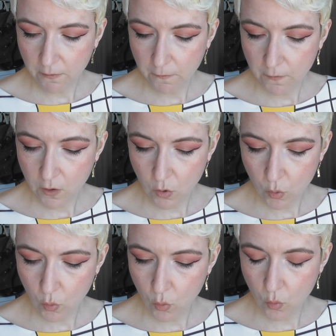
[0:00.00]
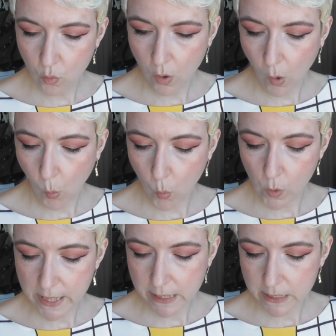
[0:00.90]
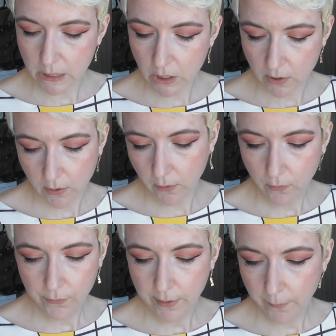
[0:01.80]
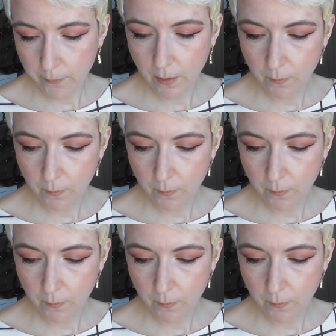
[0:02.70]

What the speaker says: few weeks ago. Yep,